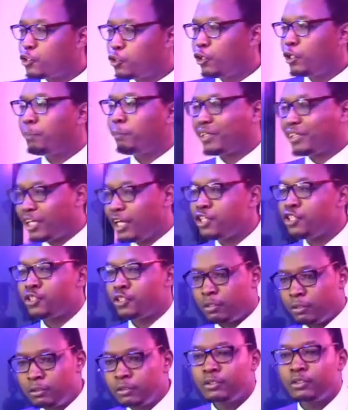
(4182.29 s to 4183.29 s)
showed
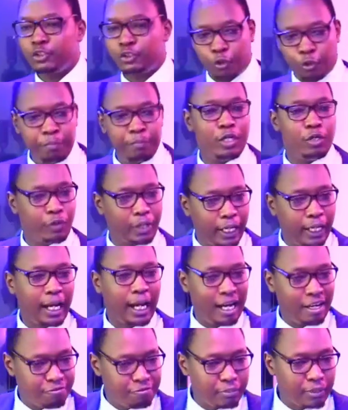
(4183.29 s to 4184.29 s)
potential. Show me you can
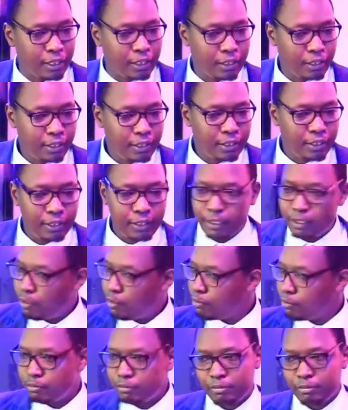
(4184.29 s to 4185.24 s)
love me. No.